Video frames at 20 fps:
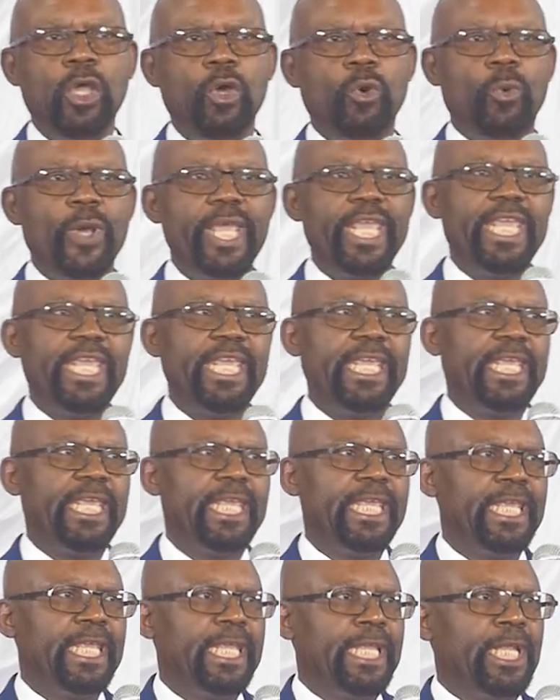
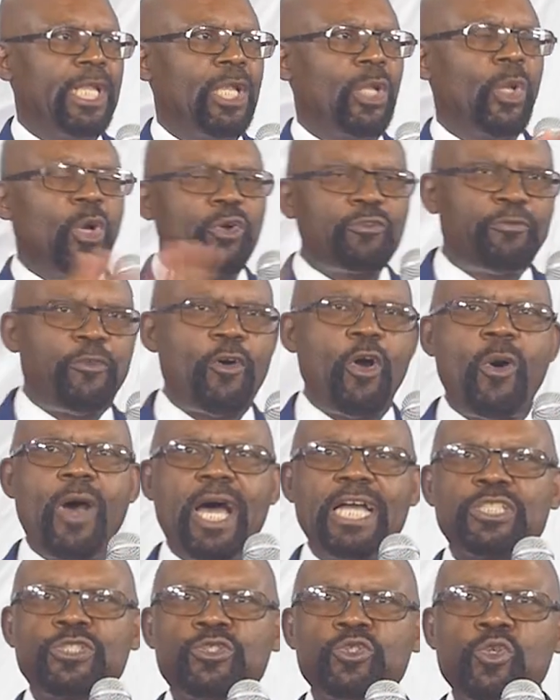we look
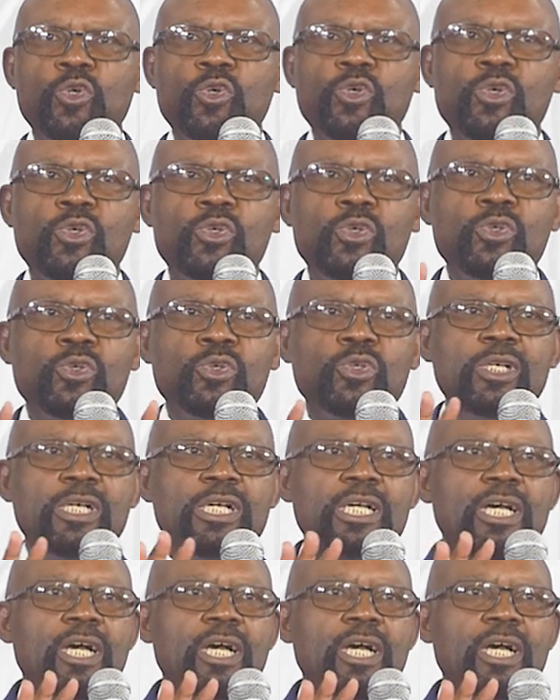forward to